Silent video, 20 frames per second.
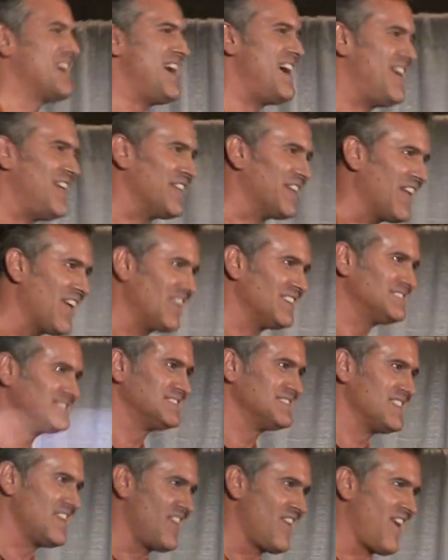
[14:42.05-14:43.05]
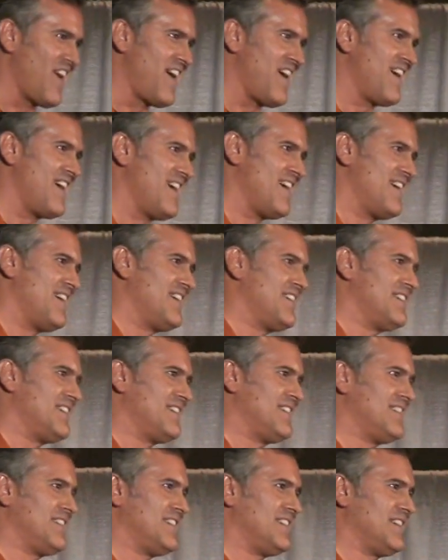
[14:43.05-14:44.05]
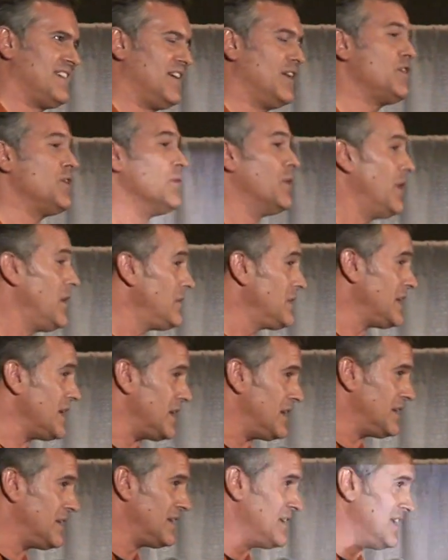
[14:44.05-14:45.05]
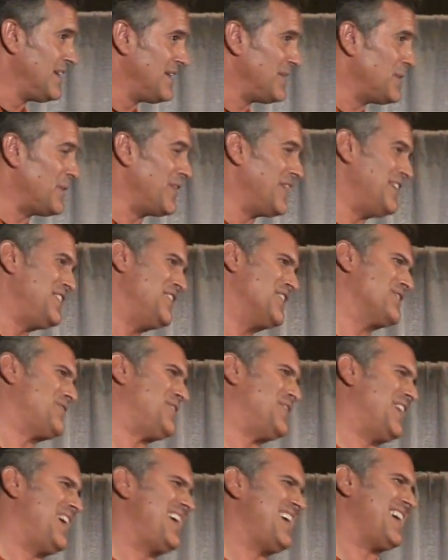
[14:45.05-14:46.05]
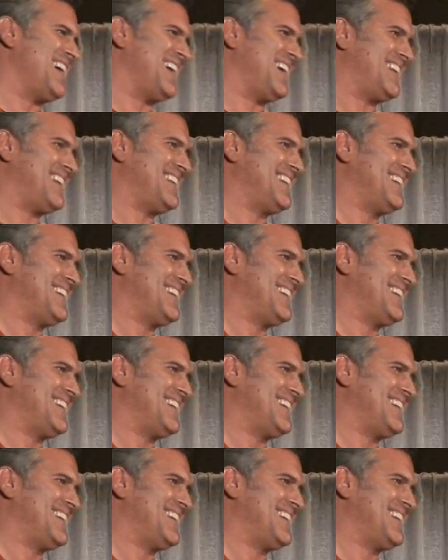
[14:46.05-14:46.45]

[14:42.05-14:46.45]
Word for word: out. Oh, you own it? Well, then you're fine.